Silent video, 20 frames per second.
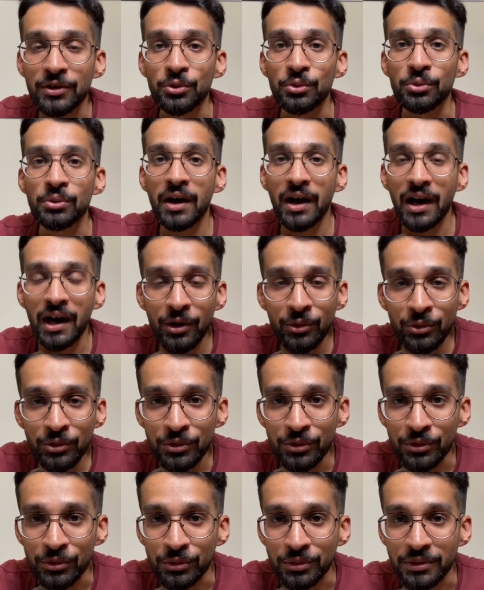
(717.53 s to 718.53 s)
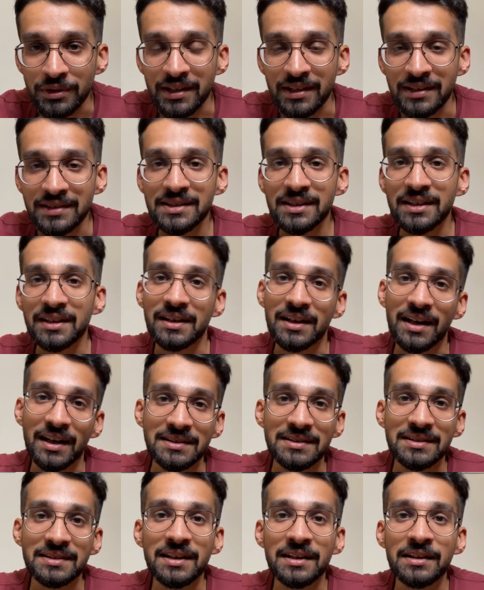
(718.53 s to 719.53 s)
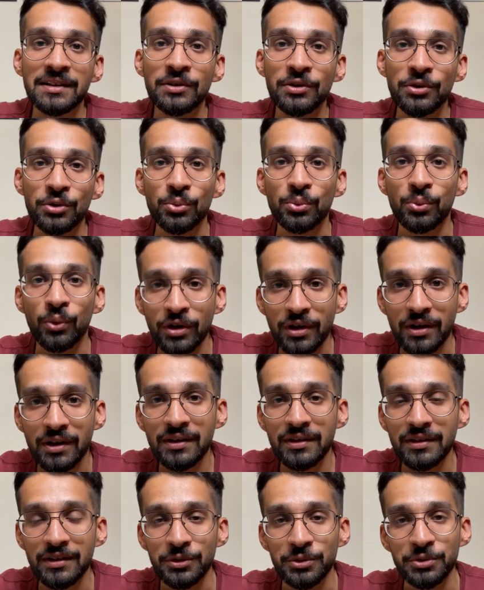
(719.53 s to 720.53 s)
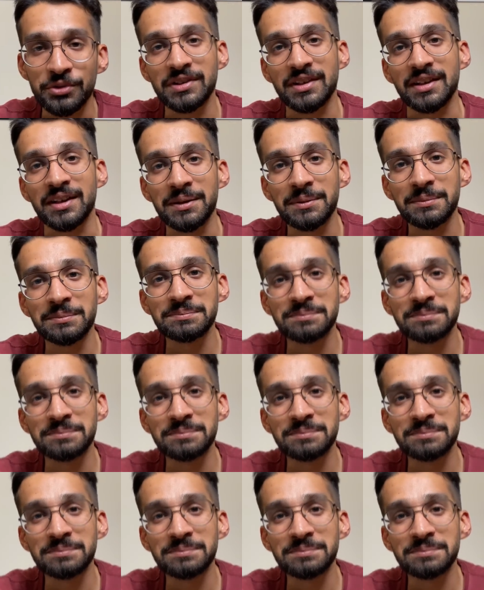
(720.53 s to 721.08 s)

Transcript: to how you do things, rather than to what you say.